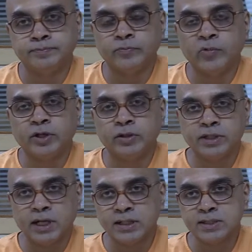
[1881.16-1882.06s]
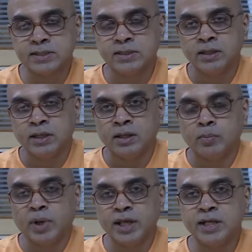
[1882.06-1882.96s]
that is,
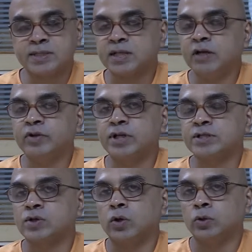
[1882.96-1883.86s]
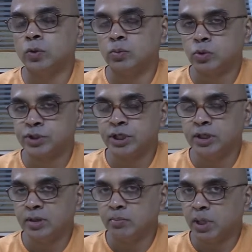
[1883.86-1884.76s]
by itself it has got no
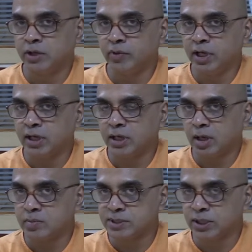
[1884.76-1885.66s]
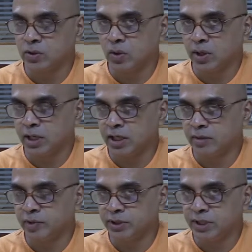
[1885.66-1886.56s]
motion, but when it comes in
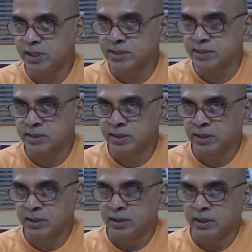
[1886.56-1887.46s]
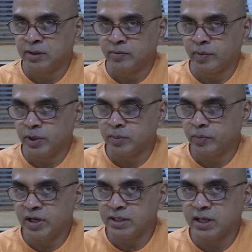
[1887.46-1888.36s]
contact with these,
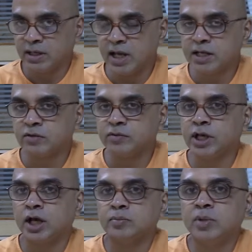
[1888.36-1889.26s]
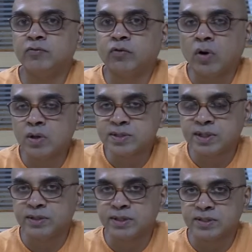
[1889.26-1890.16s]
when the light of the Atman falls
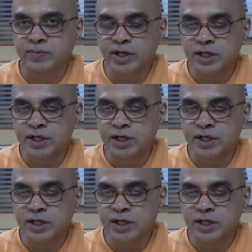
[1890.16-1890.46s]
in this,